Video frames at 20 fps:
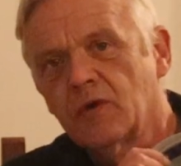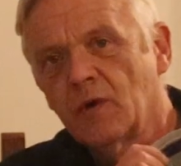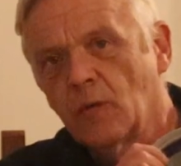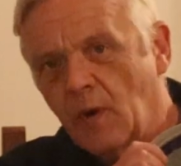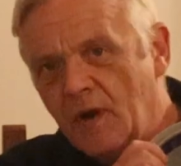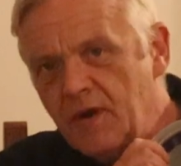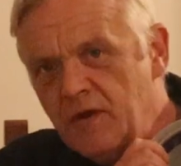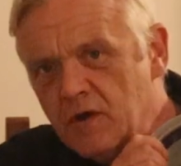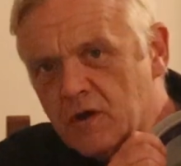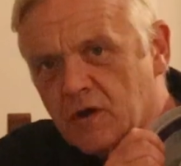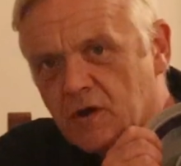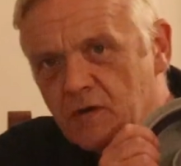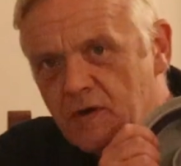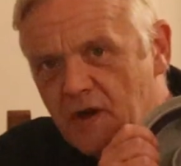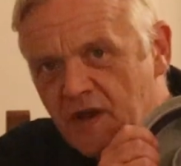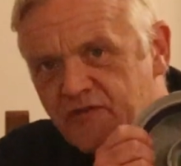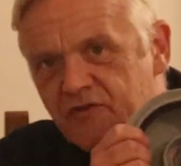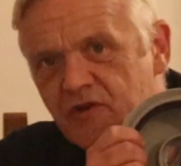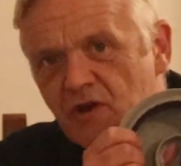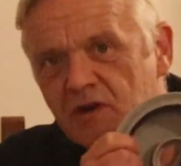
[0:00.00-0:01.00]
that when you're
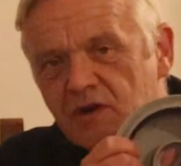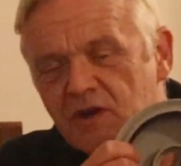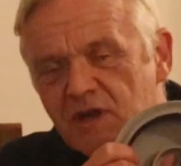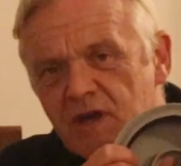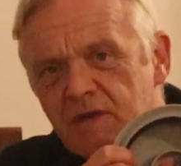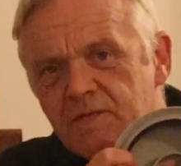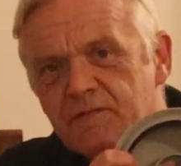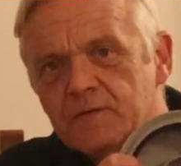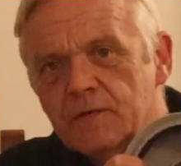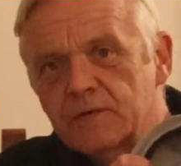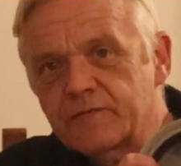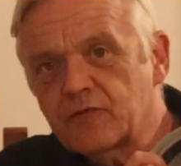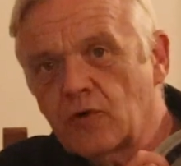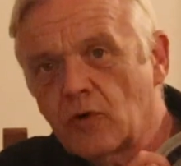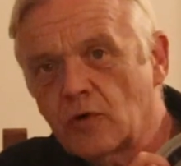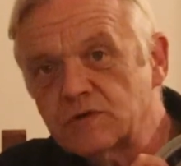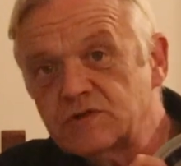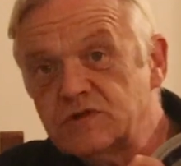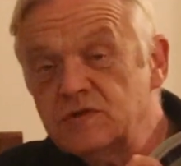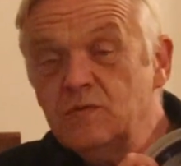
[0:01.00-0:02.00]
creating a lever, of
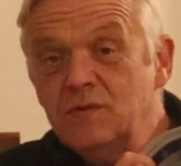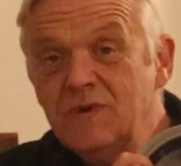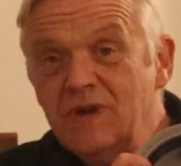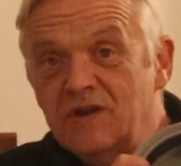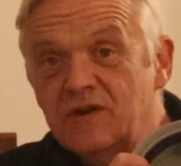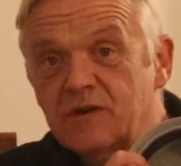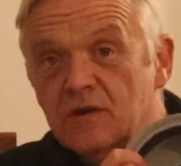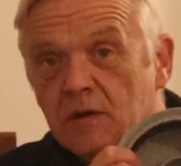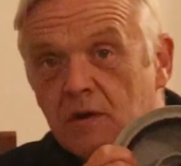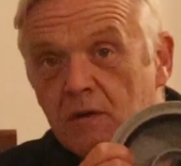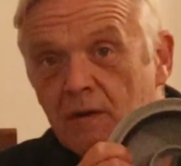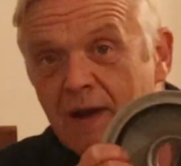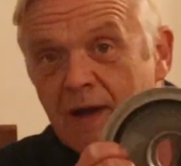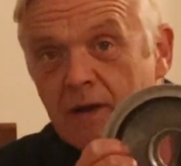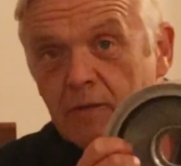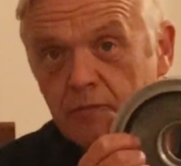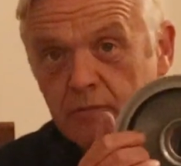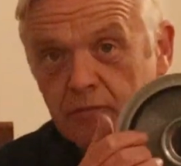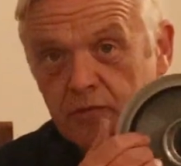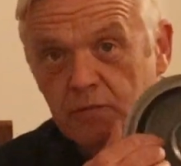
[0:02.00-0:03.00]
course, you need a
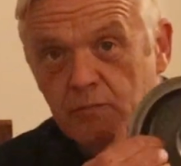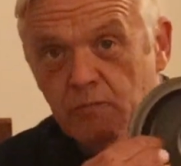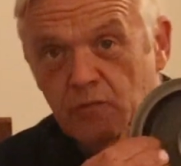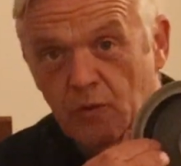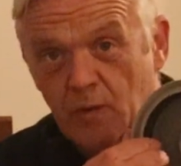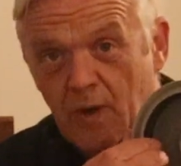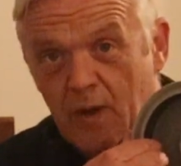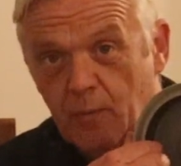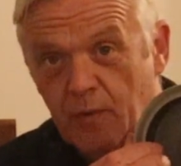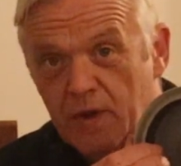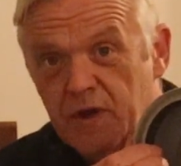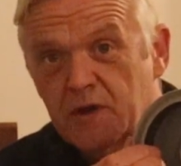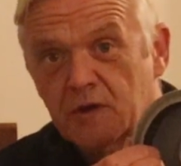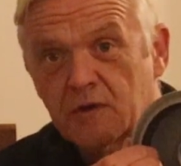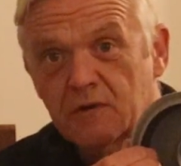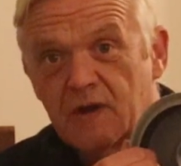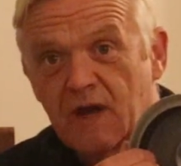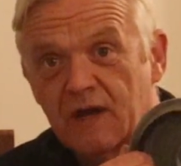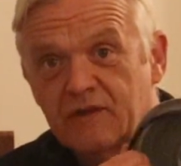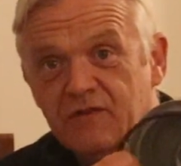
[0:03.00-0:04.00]
ground. And the way we
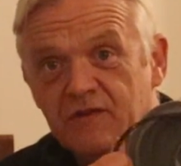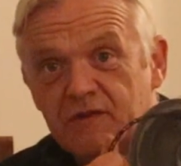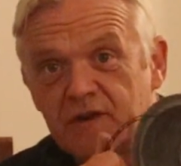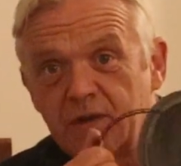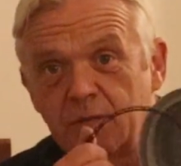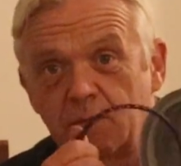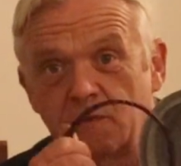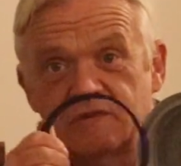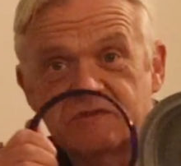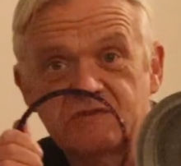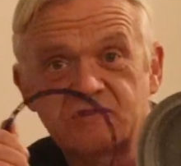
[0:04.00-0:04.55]
created it